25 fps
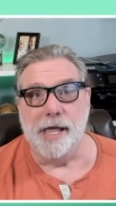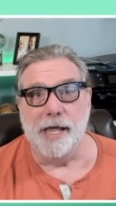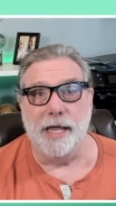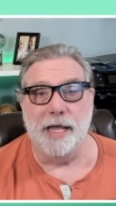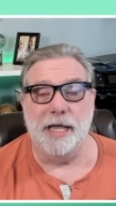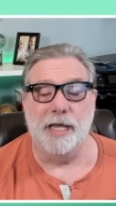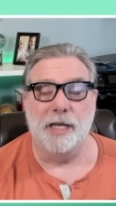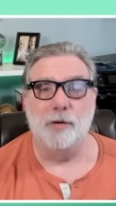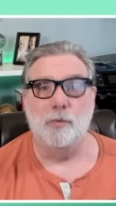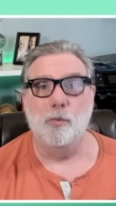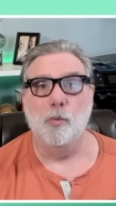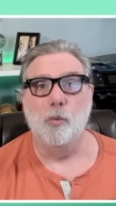
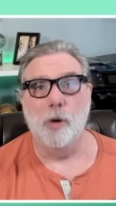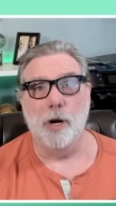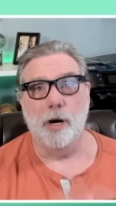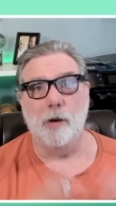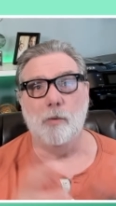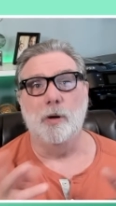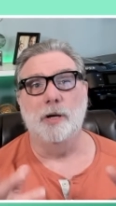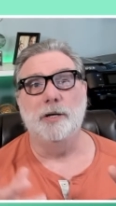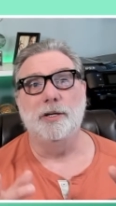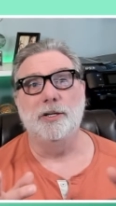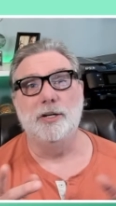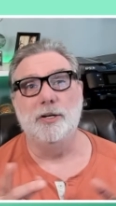And what I
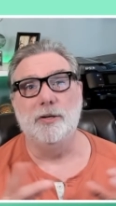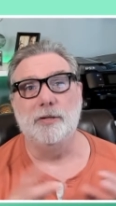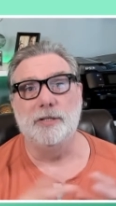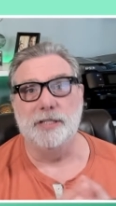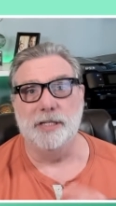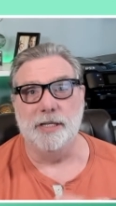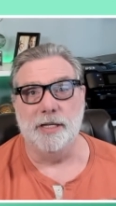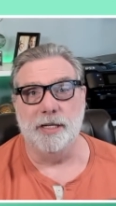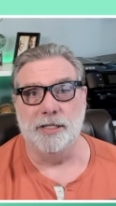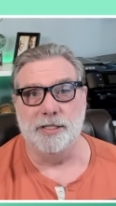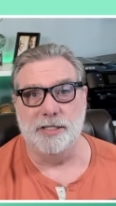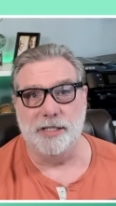want to do
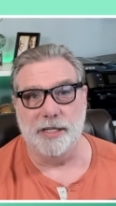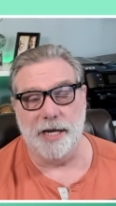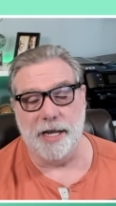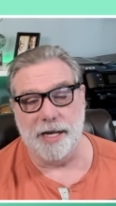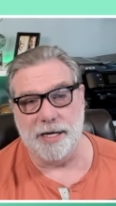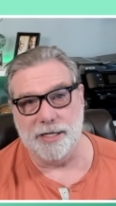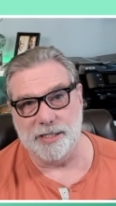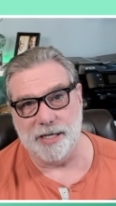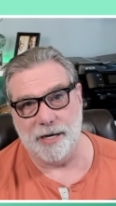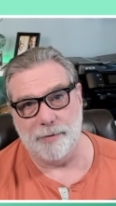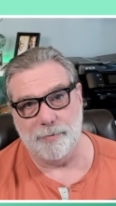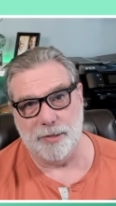to, in
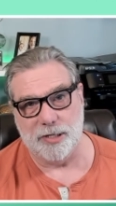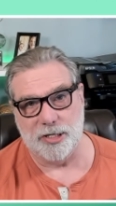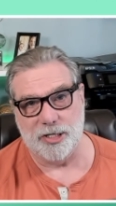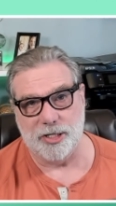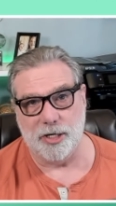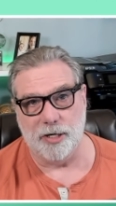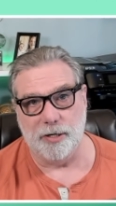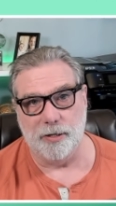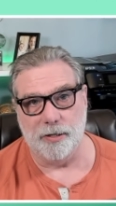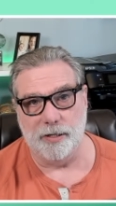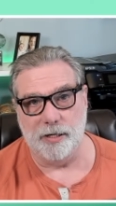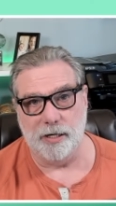today's
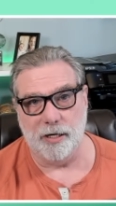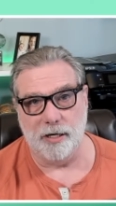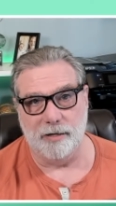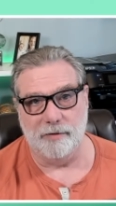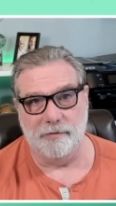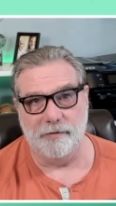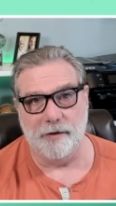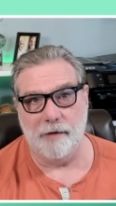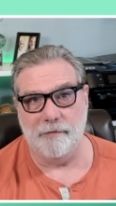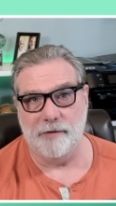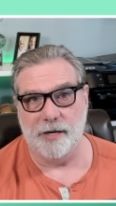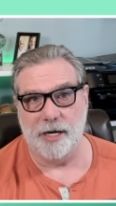episode
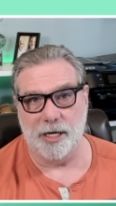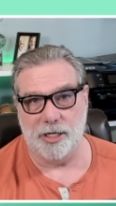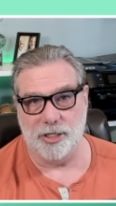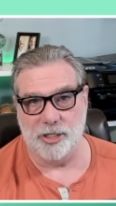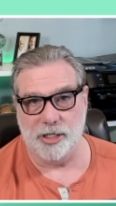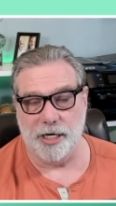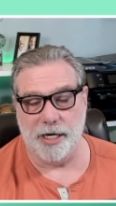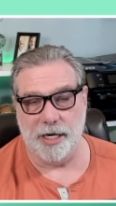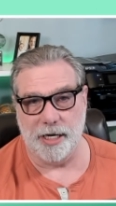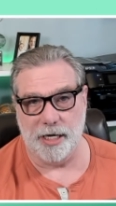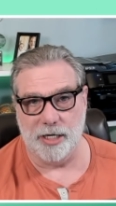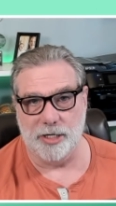of
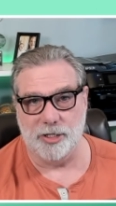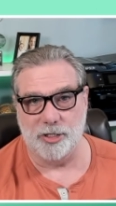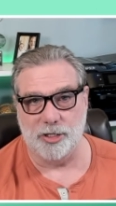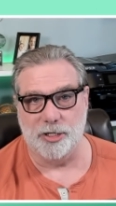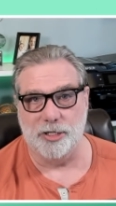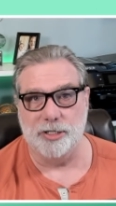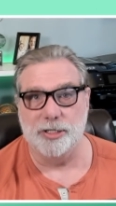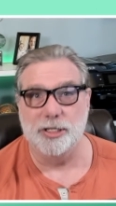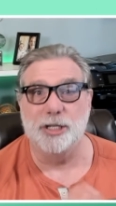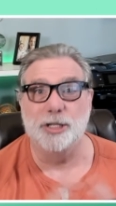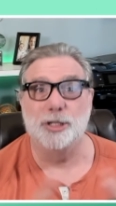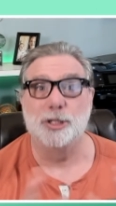Evidentia
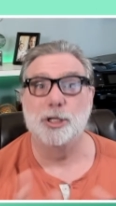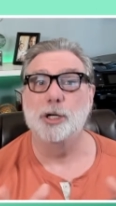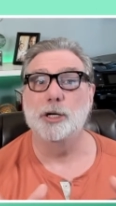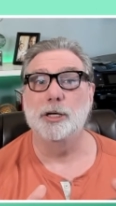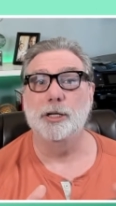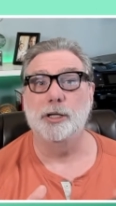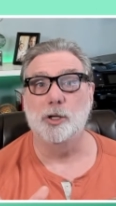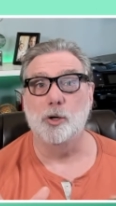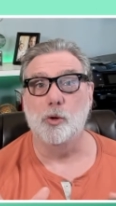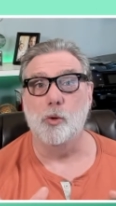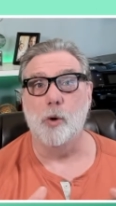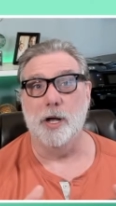Answers is
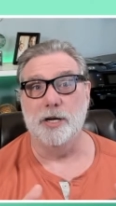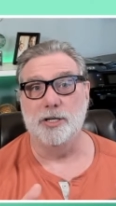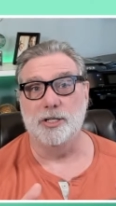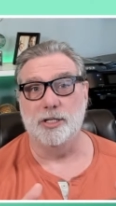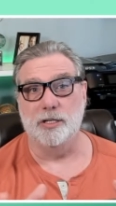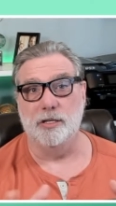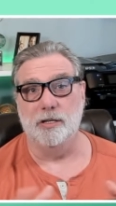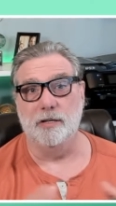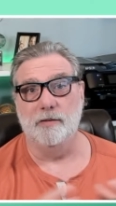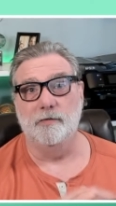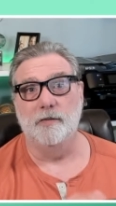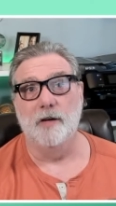look at the
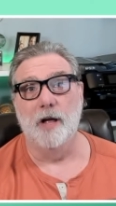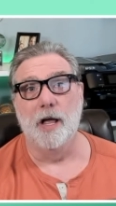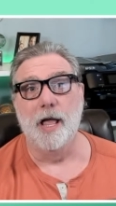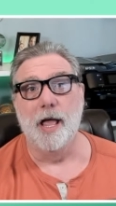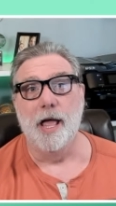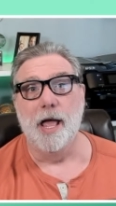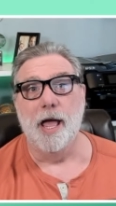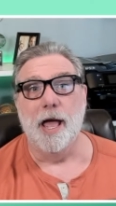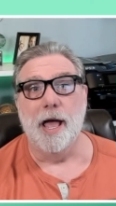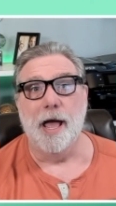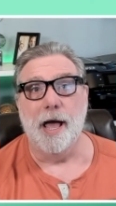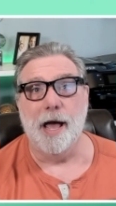question of
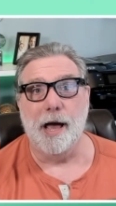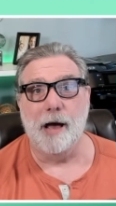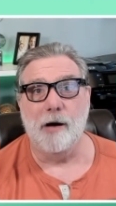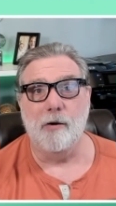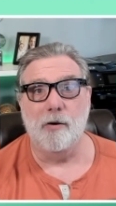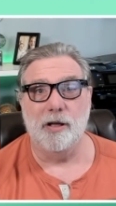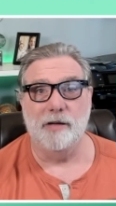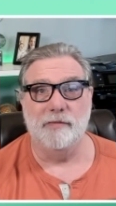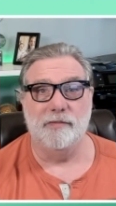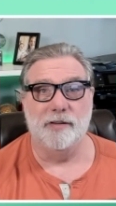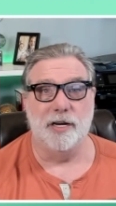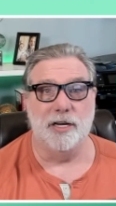
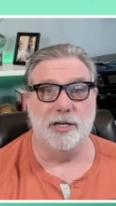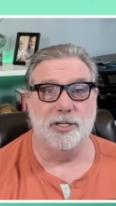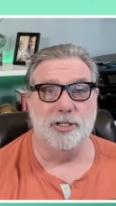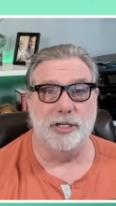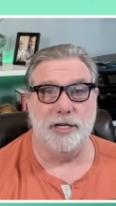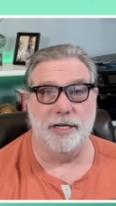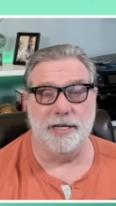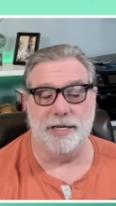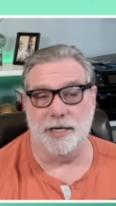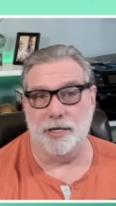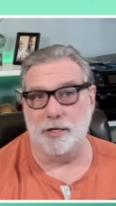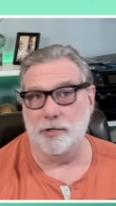how
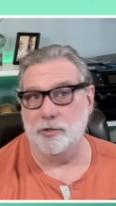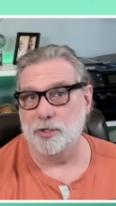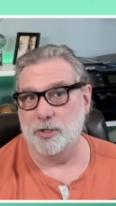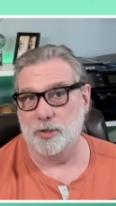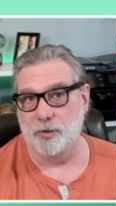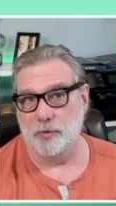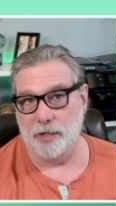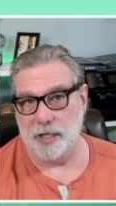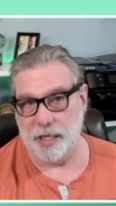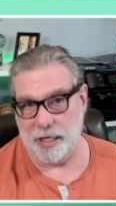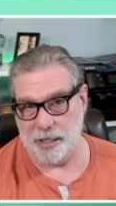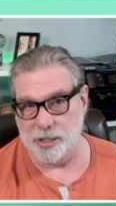Evidentia
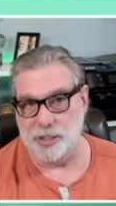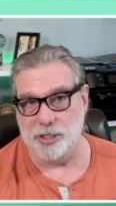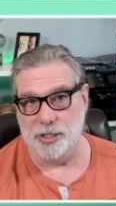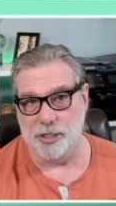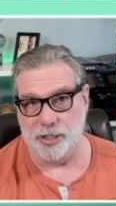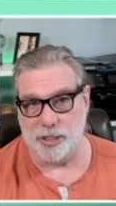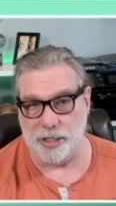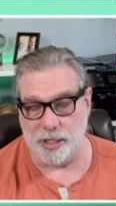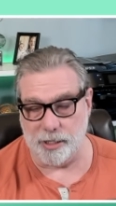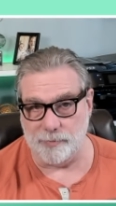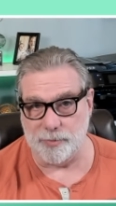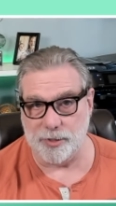handles
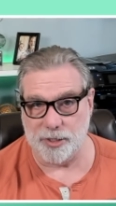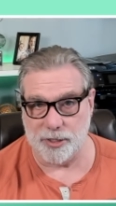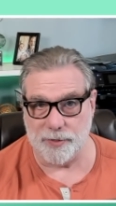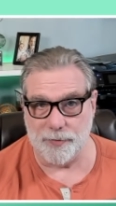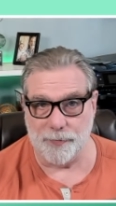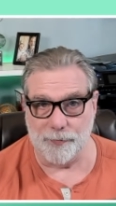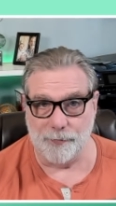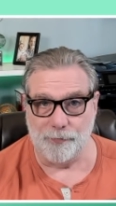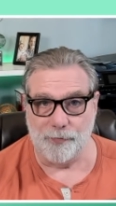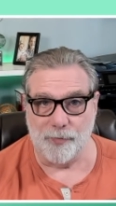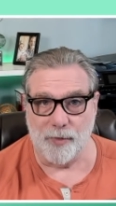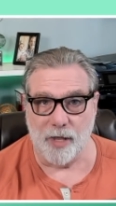relationships.
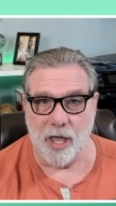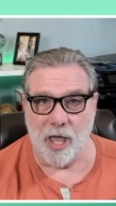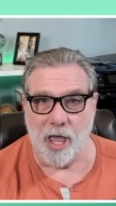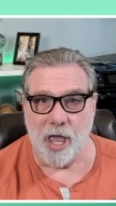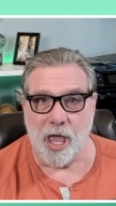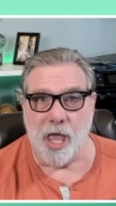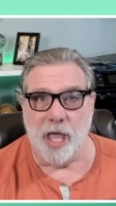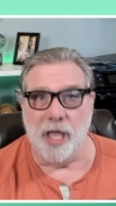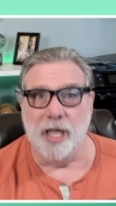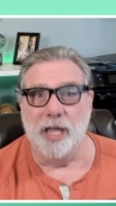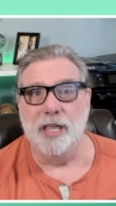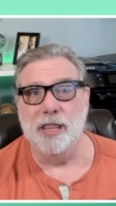
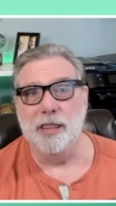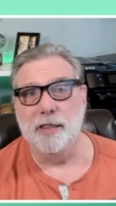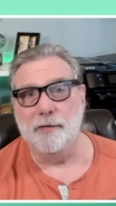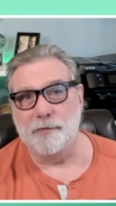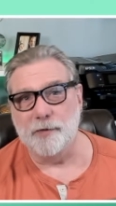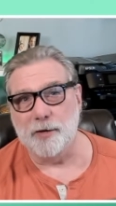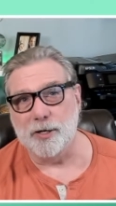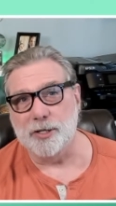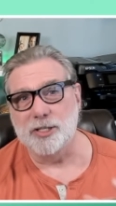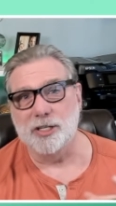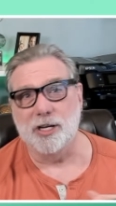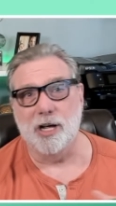In the
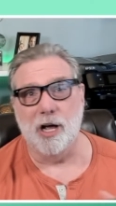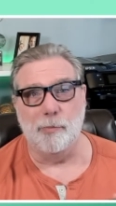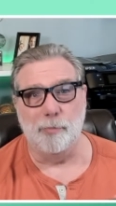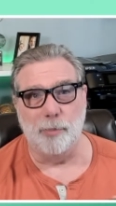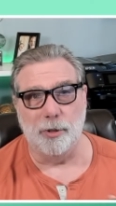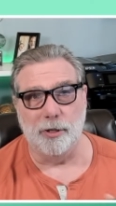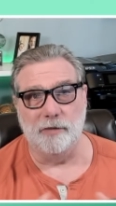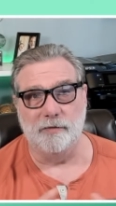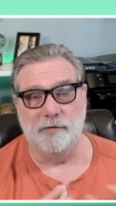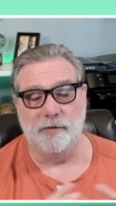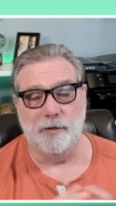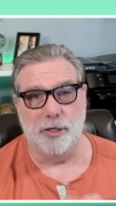first
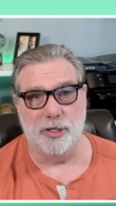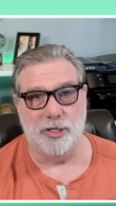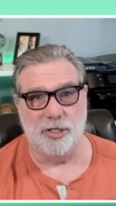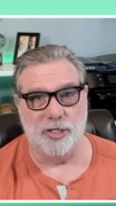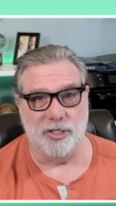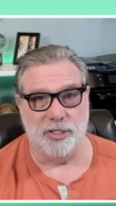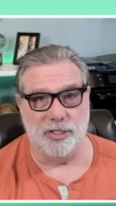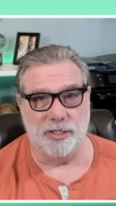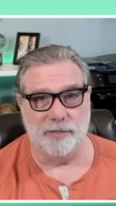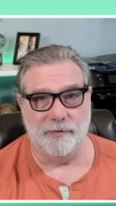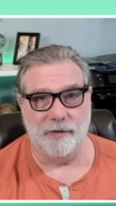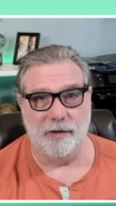couple of
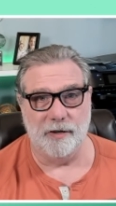versions of